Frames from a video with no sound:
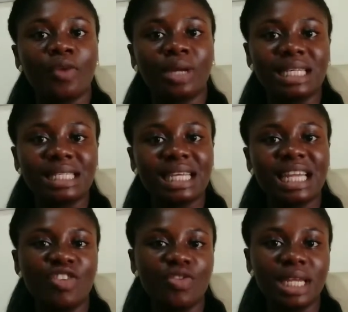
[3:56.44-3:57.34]
for
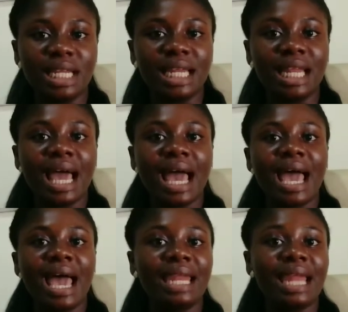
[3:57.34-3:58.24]
listening and reading
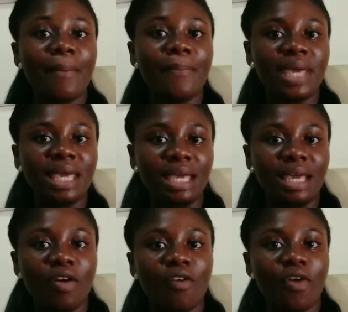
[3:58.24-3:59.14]
and a B
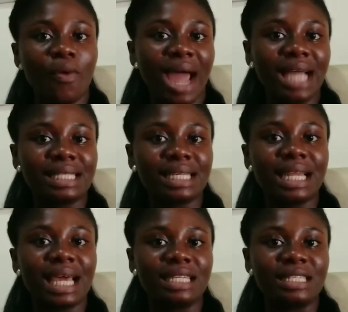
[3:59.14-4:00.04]
for
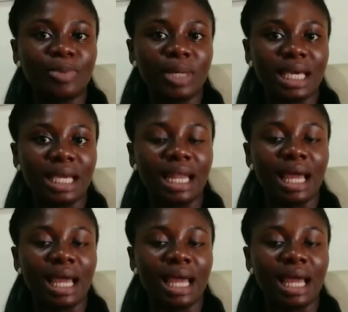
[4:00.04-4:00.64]
writing and speaking.